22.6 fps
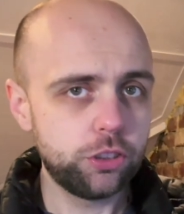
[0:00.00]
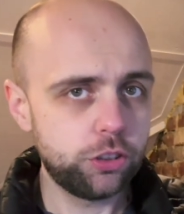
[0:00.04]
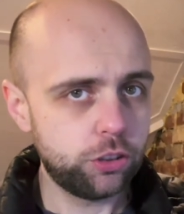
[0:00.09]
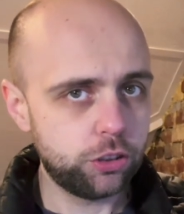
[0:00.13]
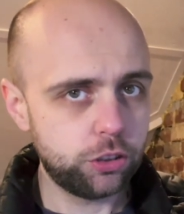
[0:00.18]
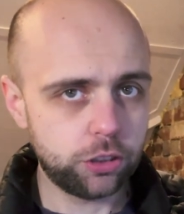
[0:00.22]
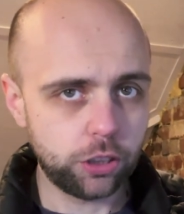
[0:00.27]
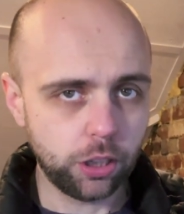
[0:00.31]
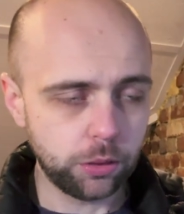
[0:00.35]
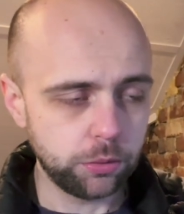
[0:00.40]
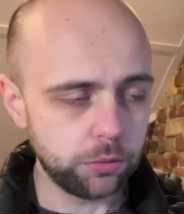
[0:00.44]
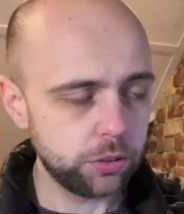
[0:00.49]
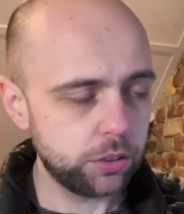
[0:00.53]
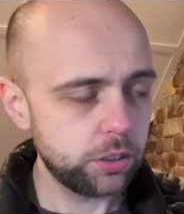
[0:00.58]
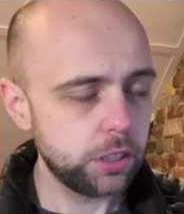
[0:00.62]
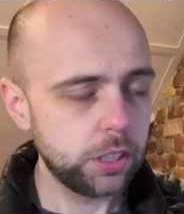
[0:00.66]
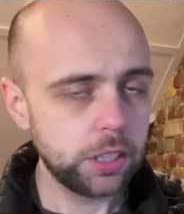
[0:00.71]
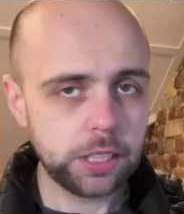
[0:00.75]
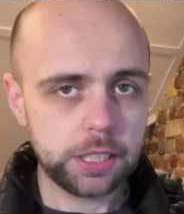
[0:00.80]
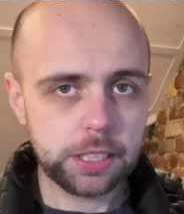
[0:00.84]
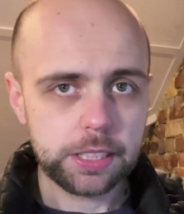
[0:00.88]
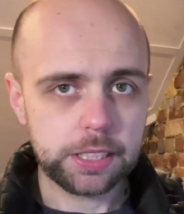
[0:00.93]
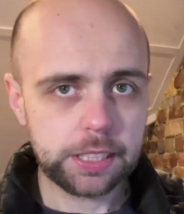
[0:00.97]
Don't.
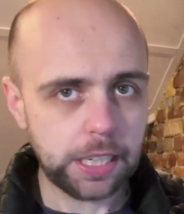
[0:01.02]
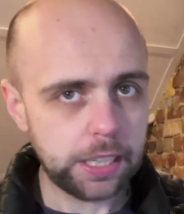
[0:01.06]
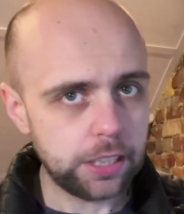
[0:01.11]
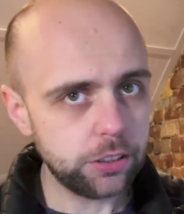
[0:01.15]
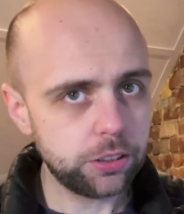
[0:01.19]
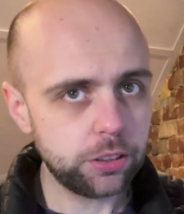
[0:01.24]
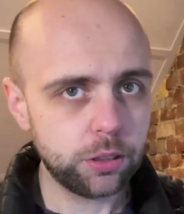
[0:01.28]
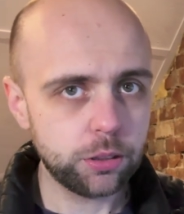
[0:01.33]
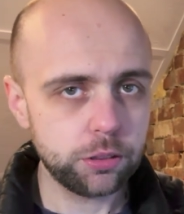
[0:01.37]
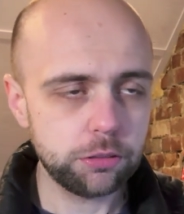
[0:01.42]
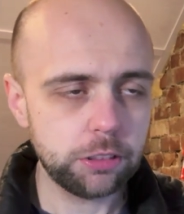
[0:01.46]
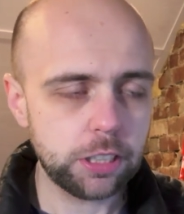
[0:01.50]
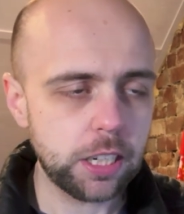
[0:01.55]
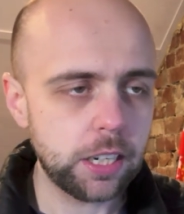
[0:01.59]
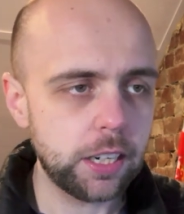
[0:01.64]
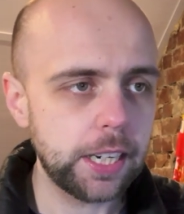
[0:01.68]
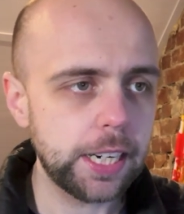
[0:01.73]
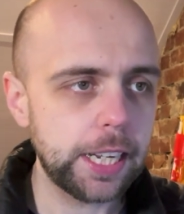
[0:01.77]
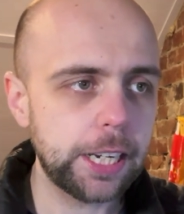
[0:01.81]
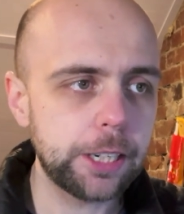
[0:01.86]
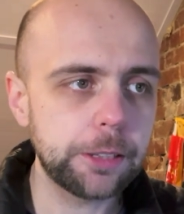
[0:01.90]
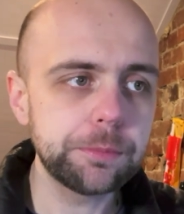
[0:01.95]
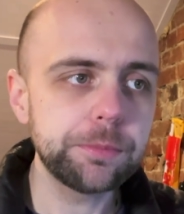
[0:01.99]
Get your soldering
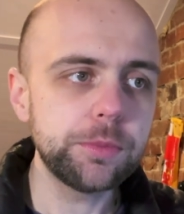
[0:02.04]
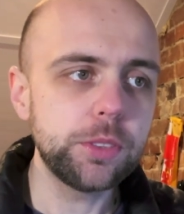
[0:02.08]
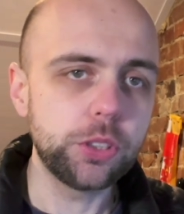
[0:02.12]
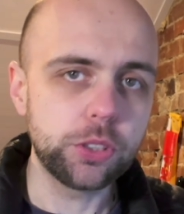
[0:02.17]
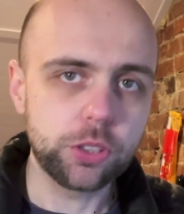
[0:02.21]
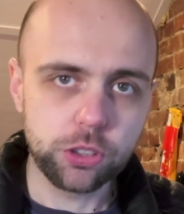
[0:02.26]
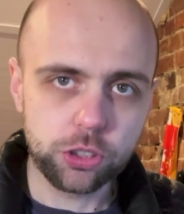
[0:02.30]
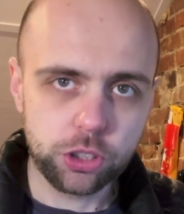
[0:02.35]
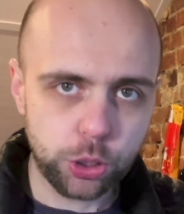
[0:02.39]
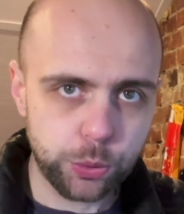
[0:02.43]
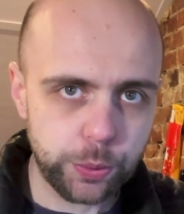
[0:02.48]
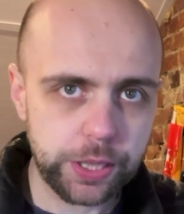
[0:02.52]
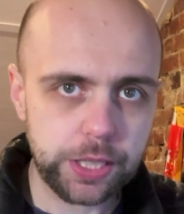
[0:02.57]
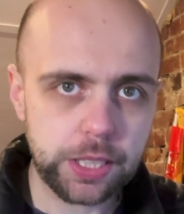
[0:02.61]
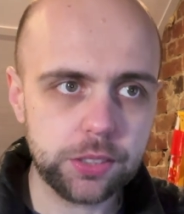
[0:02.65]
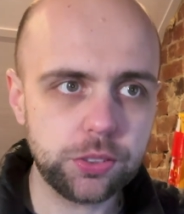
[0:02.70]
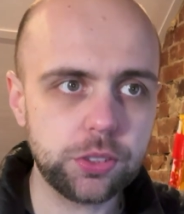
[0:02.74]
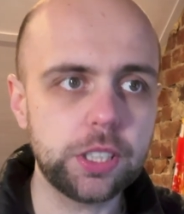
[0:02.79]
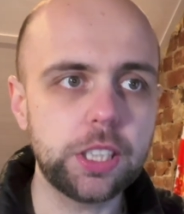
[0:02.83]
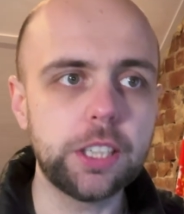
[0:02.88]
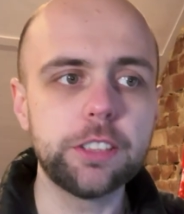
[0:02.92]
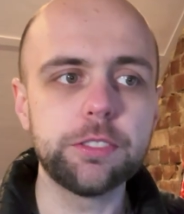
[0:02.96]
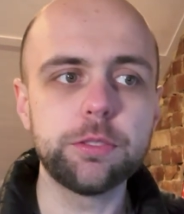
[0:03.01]
iron out. You can do it
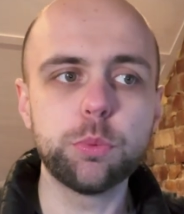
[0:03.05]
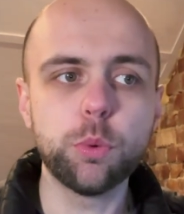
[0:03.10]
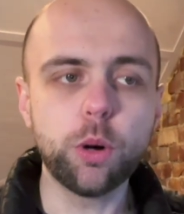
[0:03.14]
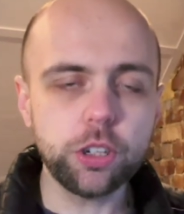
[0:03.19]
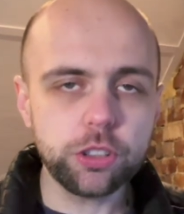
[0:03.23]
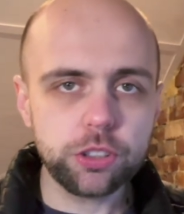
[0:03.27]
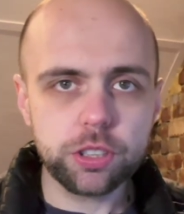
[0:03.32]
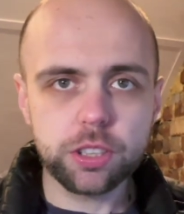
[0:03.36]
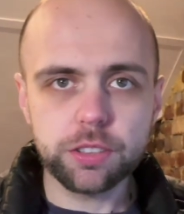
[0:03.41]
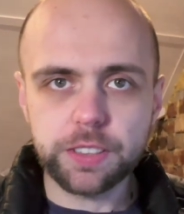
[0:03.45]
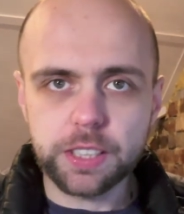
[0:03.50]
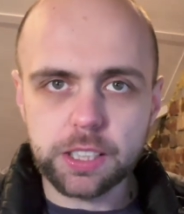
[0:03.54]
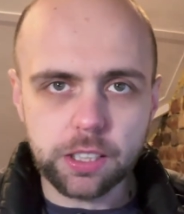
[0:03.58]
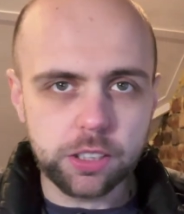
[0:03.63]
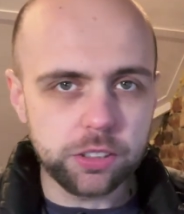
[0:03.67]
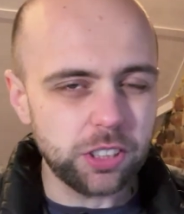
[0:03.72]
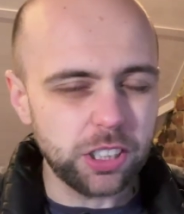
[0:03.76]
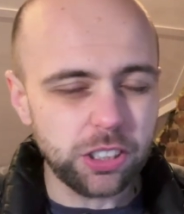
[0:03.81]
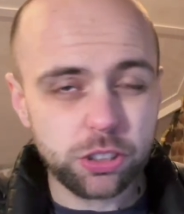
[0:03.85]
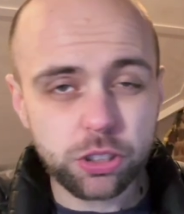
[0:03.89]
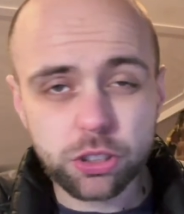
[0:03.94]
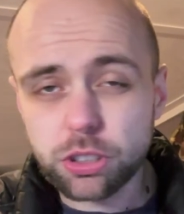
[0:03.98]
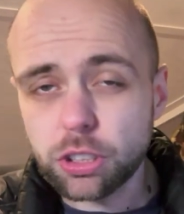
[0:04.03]
yourself. Watch the videos.
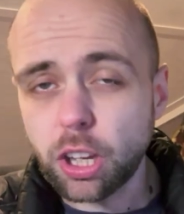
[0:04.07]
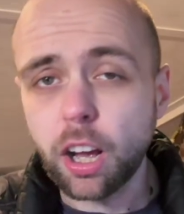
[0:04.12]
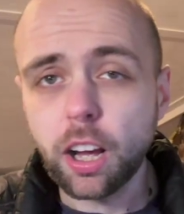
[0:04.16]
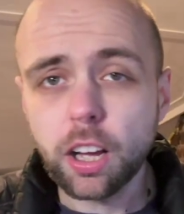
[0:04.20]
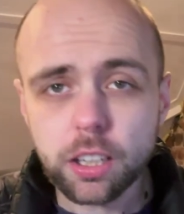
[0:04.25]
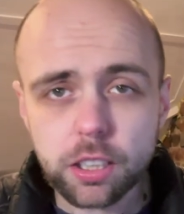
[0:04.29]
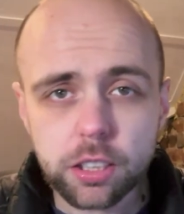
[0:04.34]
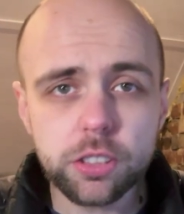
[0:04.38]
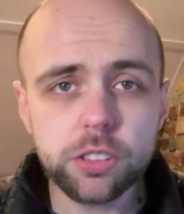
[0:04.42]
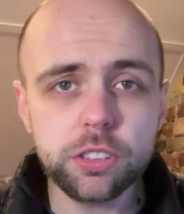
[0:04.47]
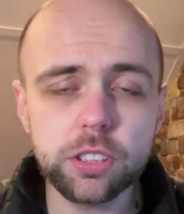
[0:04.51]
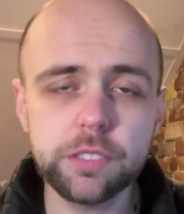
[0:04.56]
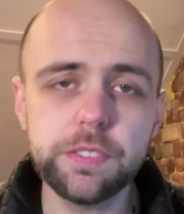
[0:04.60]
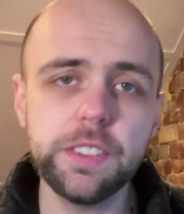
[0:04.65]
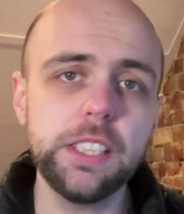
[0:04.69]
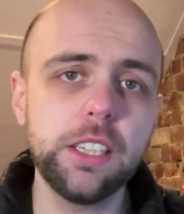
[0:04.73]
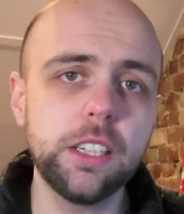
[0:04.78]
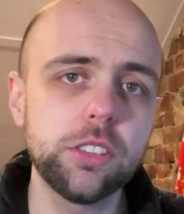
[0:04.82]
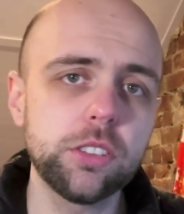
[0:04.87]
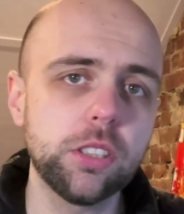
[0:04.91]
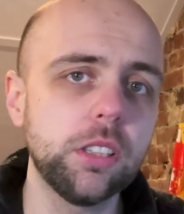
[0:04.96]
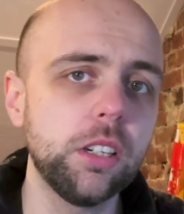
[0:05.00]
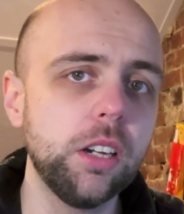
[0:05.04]
There's tons of
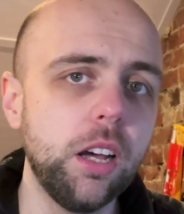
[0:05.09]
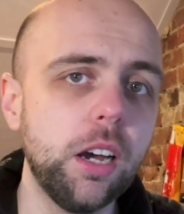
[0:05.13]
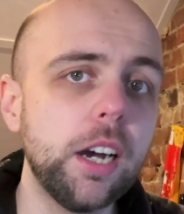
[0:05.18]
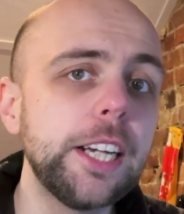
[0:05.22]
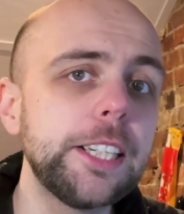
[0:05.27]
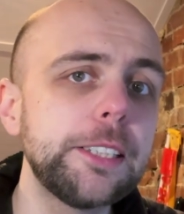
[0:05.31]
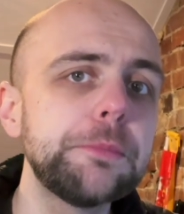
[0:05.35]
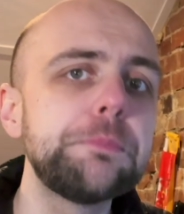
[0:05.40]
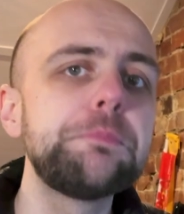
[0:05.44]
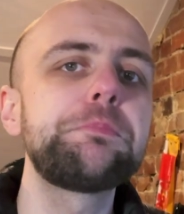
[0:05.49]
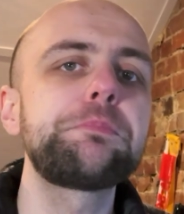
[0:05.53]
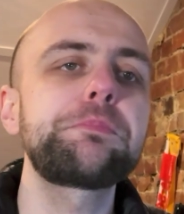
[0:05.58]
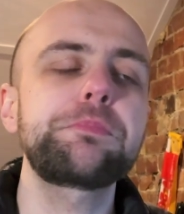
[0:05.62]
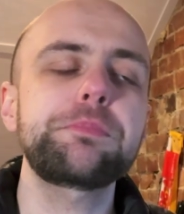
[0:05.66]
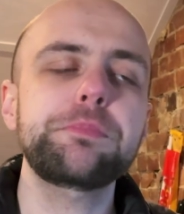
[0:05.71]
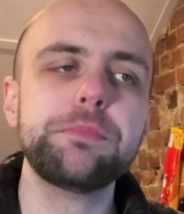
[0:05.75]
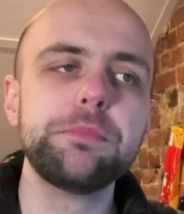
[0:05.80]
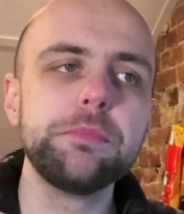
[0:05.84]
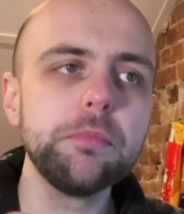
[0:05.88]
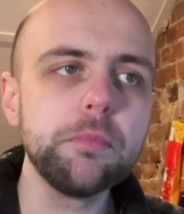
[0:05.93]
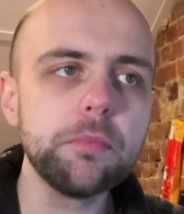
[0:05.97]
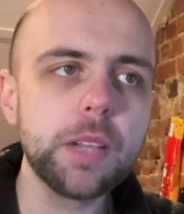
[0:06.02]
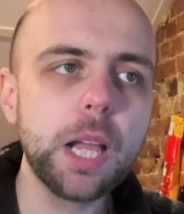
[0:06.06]
videos online
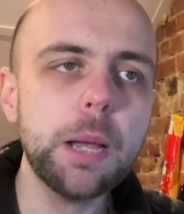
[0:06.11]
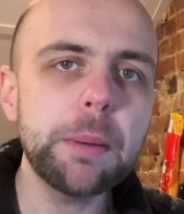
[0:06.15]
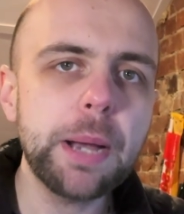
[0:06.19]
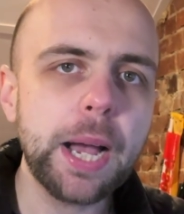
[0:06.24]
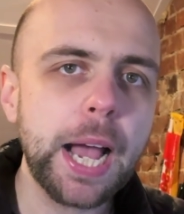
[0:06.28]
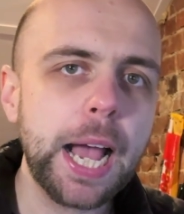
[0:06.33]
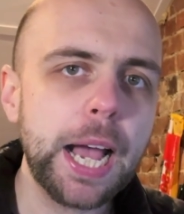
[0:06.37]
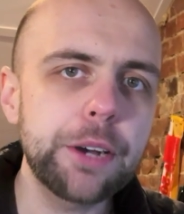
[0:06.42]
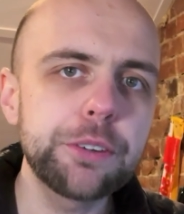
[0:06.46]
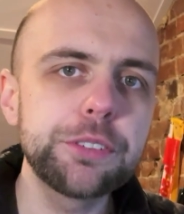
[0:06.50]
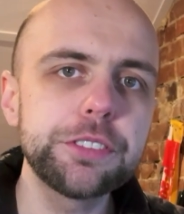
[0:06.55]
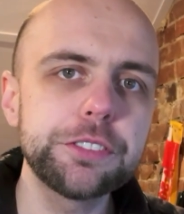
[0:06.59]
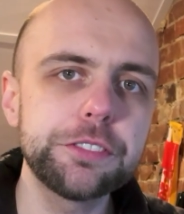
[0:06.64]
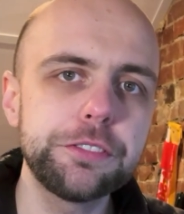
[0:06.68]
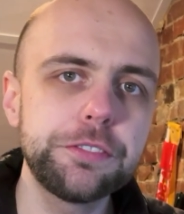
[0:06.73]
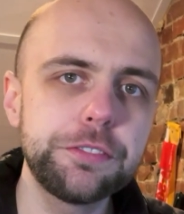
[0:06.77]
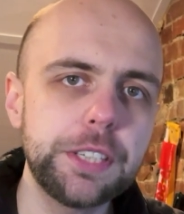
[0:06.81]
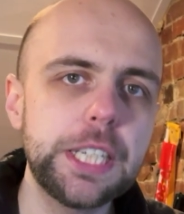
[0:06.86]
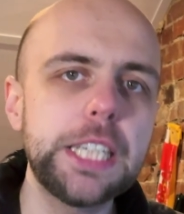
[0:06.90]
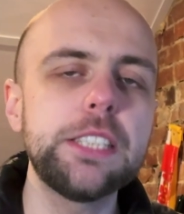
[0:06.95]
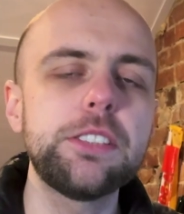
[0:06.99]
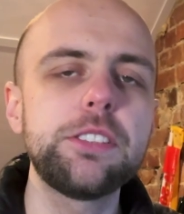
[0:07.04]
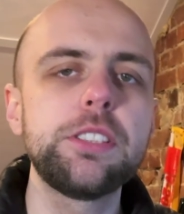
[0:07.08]
about how to
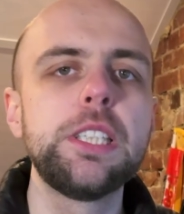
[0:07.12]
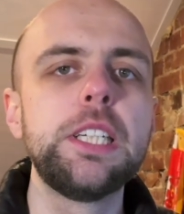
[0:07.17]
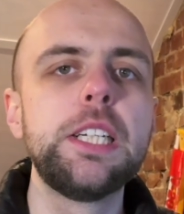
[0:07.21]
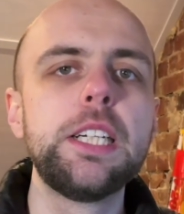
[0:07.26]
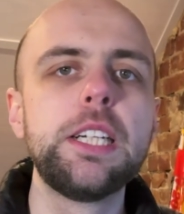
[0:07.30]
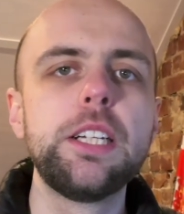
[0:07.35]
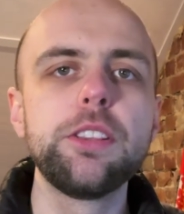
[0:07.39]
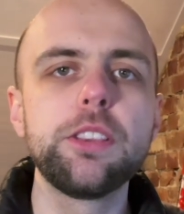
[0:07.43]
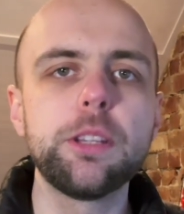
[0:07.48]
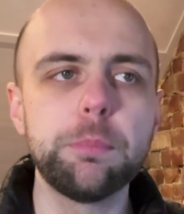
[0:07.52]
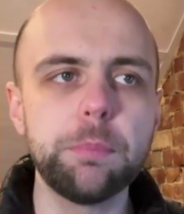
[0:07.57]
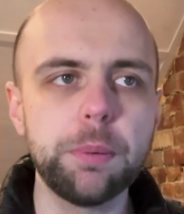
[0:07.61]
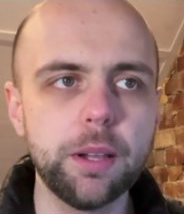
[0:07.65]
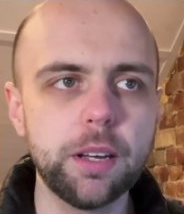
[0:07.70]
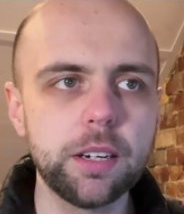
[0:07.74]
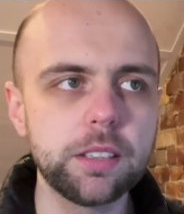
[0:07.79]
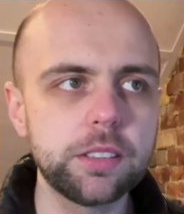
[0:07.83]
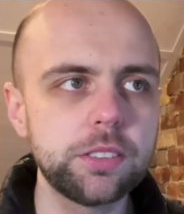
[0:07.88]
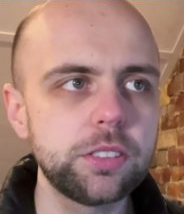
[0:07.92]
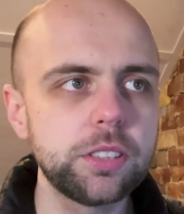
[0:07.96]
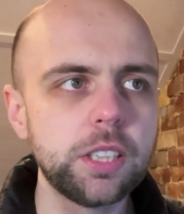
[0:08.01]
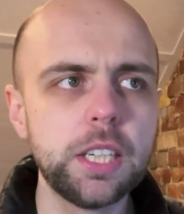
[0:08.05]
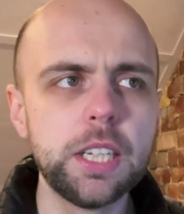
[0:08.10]
fit the
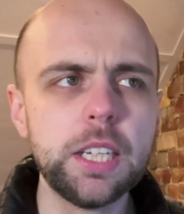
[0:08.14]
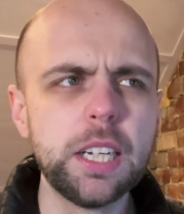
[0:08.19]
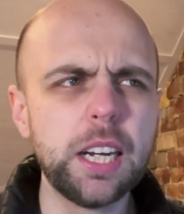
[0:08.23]
plugs.